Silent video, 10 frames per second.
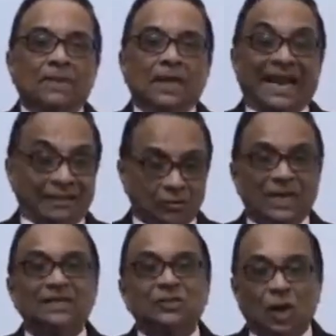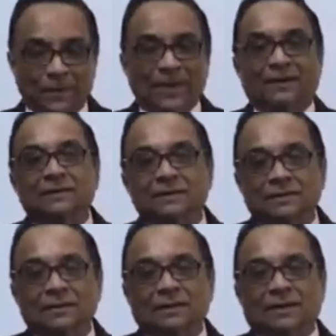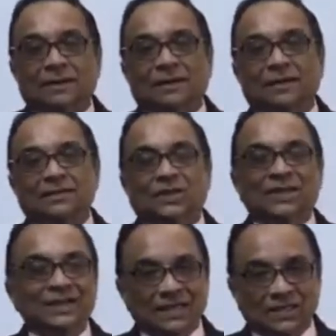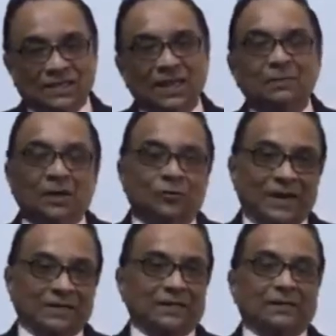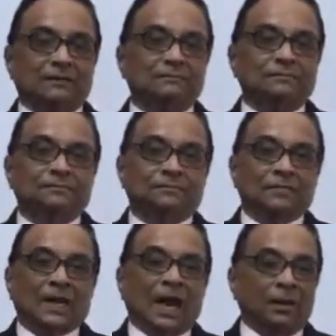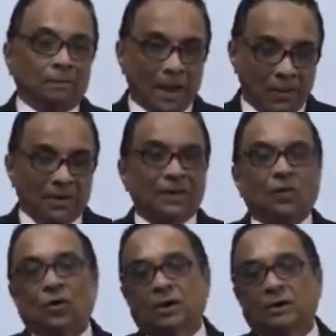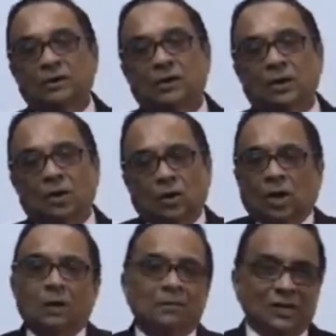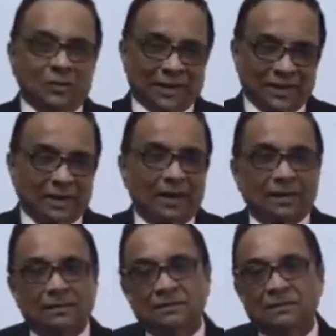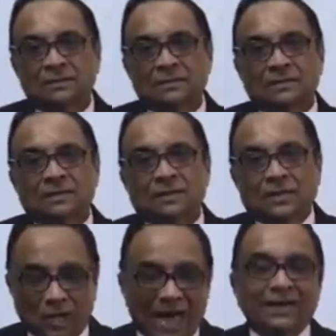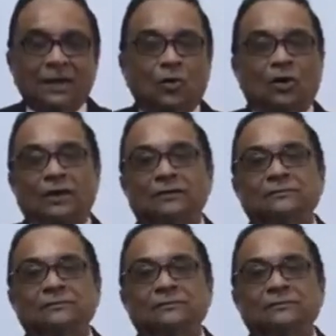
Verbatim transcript: and today's topic is the industrial manufacture of power alcohol or commonly we can call ethyl alcohol